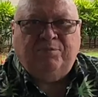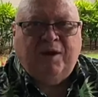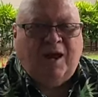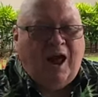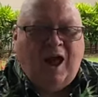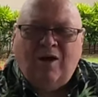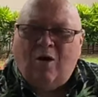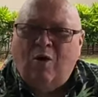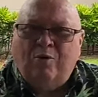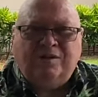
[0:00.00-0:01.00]
pay. I
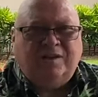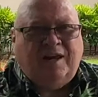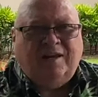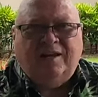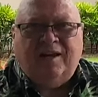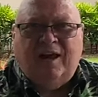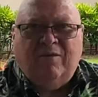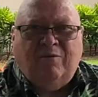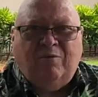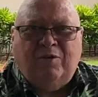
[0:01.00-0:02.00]
always hated that
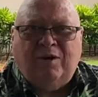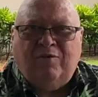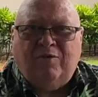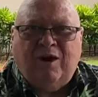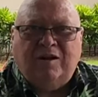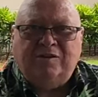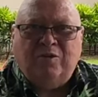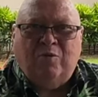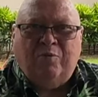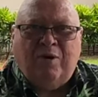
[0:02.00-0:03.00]
whenever I
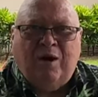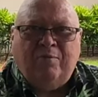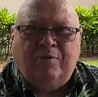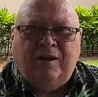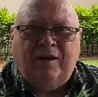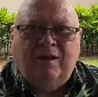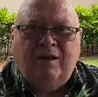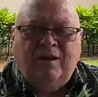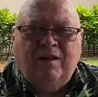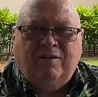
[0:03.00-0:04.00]
sold property,
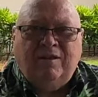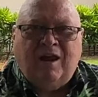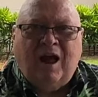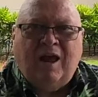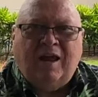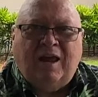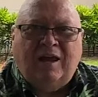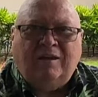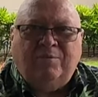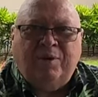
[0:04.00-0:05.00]
that I
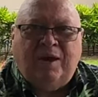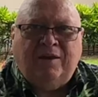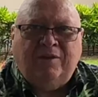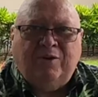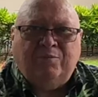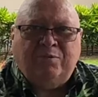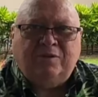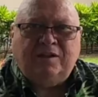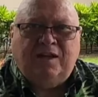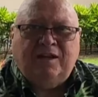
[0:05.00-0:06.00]
had to pay their
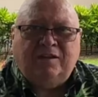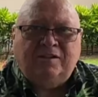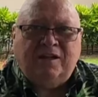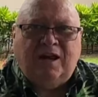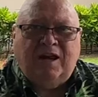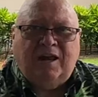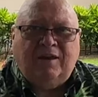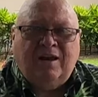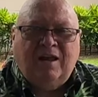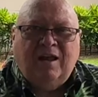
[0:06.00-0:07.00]
percentage.
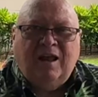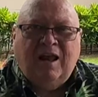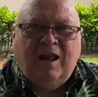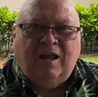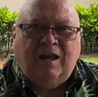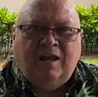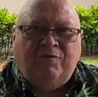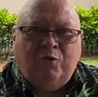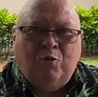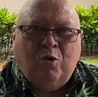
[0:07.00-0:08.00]
And
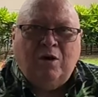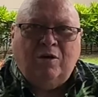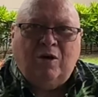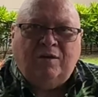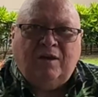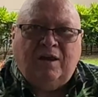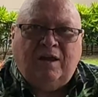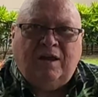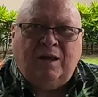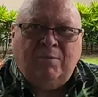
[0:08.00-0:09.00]
if you wanted on the
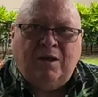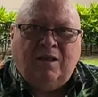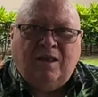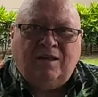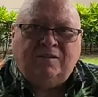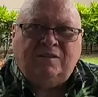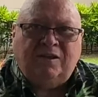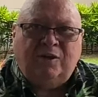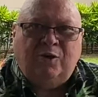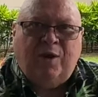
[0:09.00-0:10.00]
MLS,
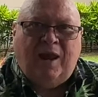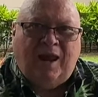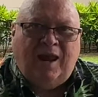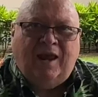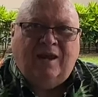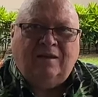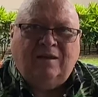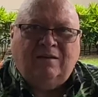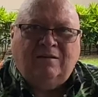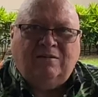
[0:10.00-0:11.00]
you had
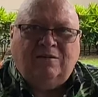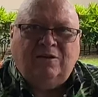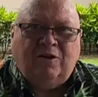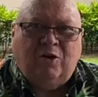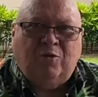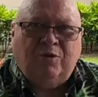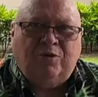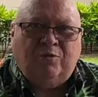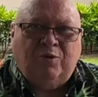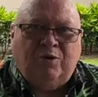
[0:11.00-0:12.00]
to go with
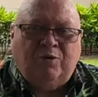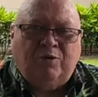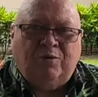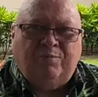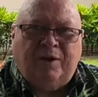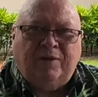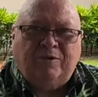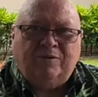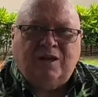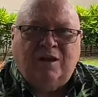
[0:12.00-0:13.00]
a realtor and pay
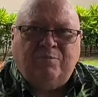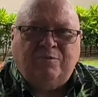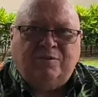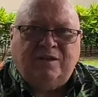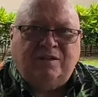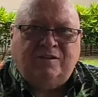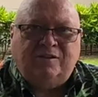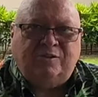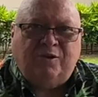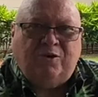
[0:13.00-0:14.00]
those kind of
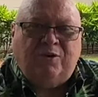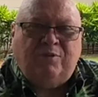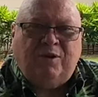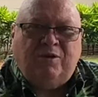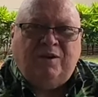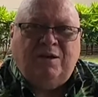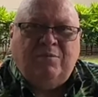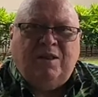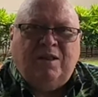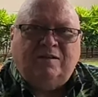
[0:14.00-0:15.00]
percentages. You couldn't be on the
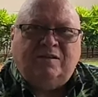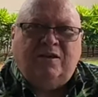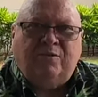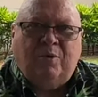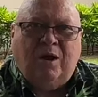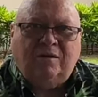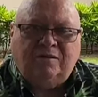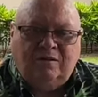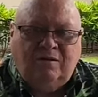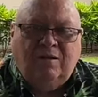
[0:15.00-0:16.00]
MLS otherwise.
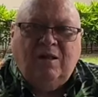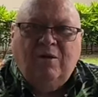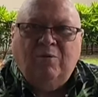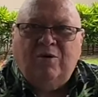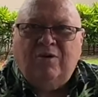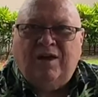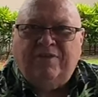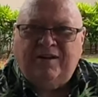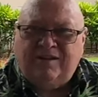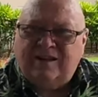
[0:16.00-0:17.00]
Well, I
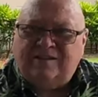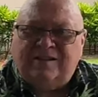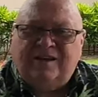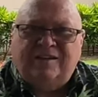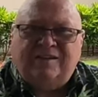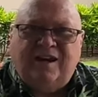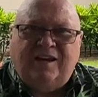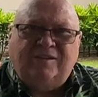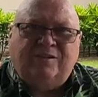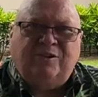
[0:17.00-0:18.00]
think that's getting
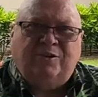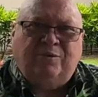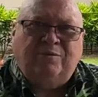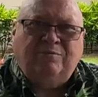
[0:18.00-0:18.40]
changed too,